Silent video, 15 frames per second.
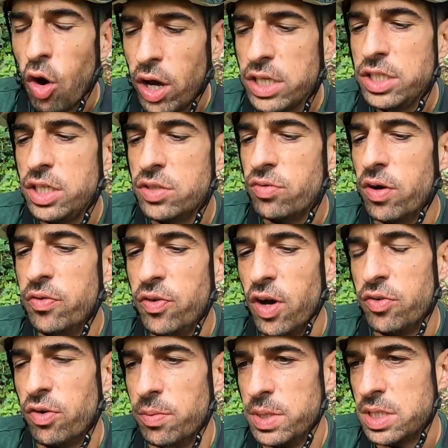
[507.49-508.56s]
I actually just rode
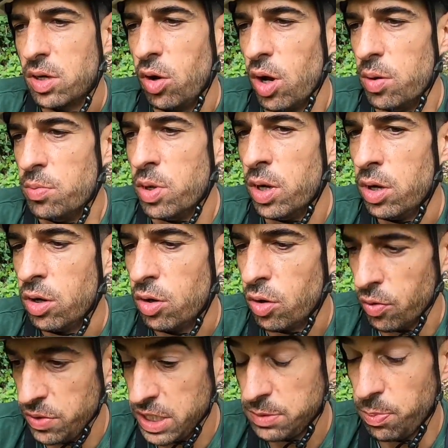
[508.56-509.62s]
further up this climb
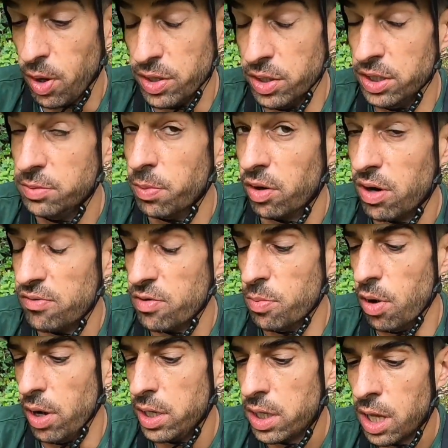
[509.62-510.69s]
on this bike than I did my gravel
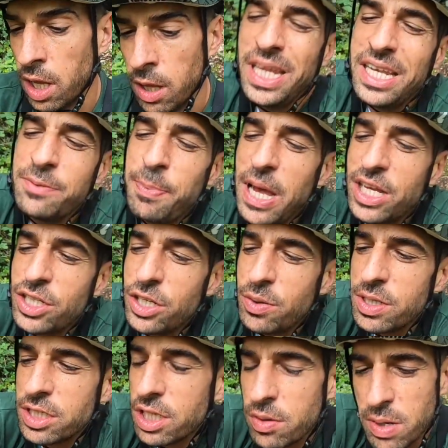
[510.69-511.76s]
bike. But then it's better
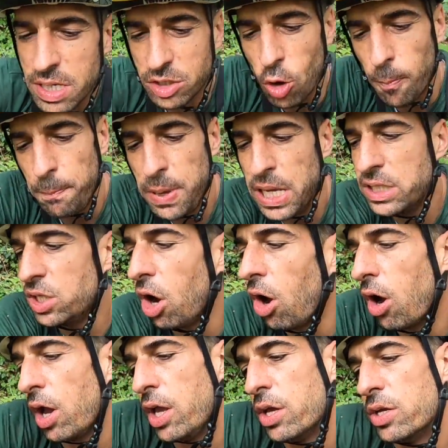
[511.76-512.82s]
suited to it. It's got big
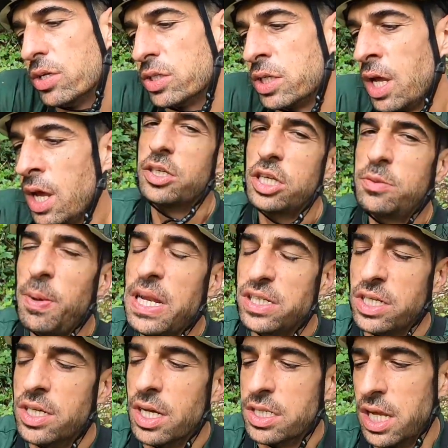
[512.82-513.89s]
tyres. The
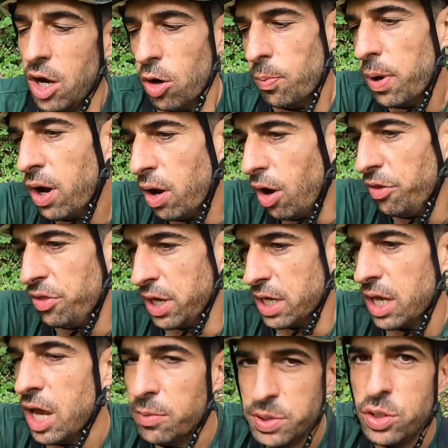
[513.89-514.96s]
suspension does help, I
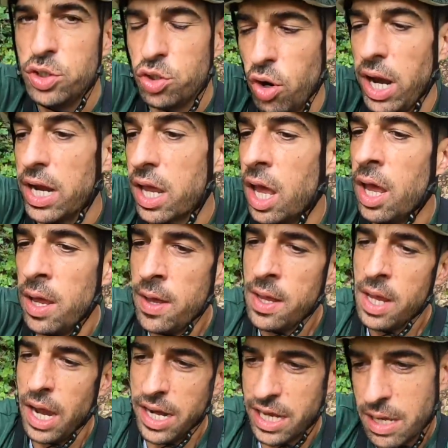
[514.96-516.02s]
think. It helps you track
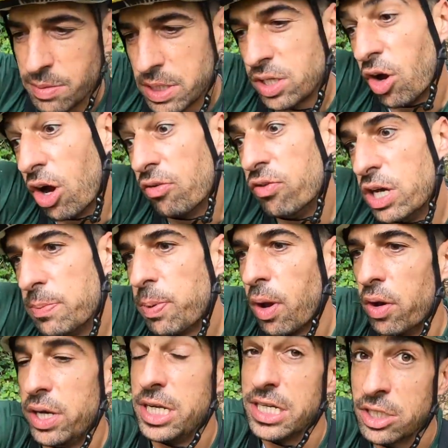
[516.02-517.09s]
and it keeps the tyre really
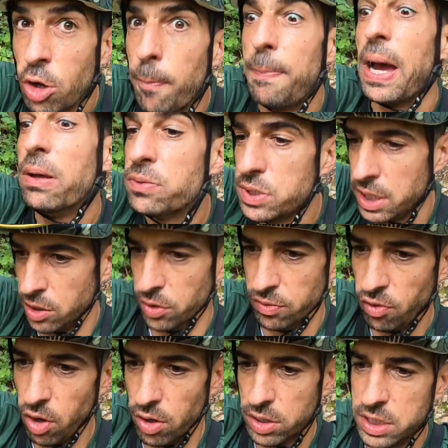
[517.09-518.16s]
planted. It's not bouncing on
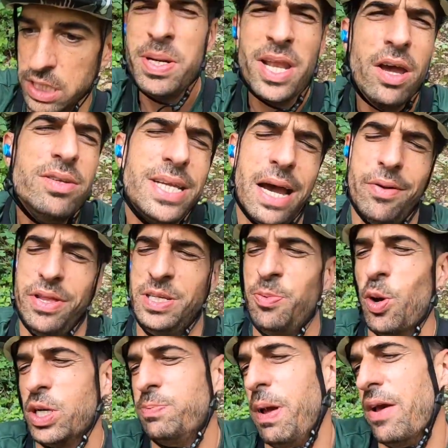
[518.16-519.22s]
the rocks. I mean, no doubt this
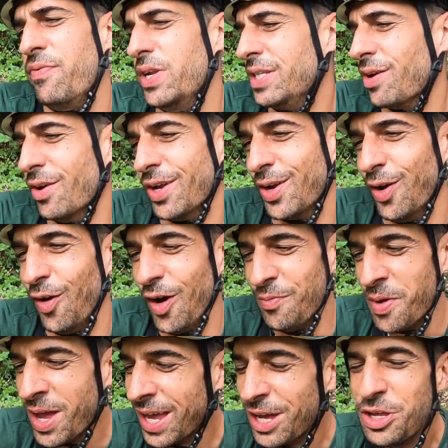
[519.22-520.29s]
bike's better for this kind of
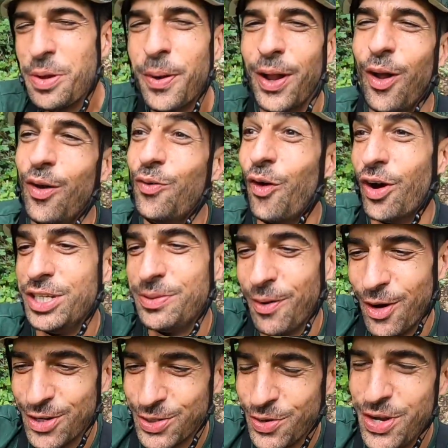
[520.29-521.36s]
climb. You put like riser
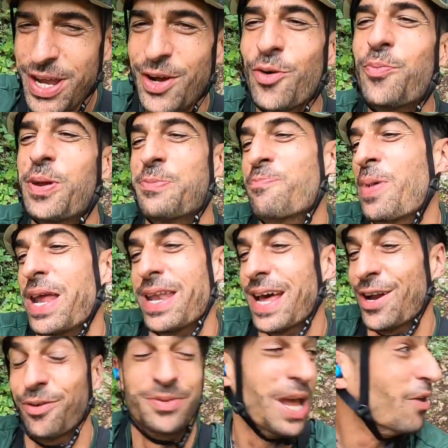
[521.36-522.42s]
bars on it, it'll be mint
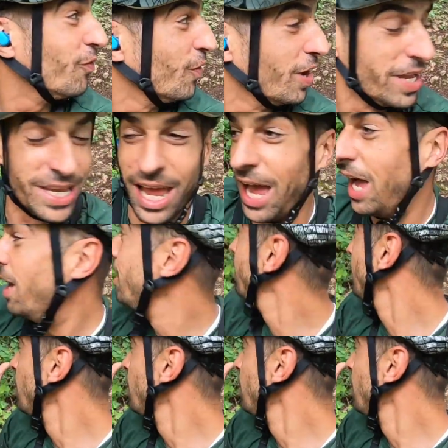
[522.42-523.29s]
and I'll definitely get,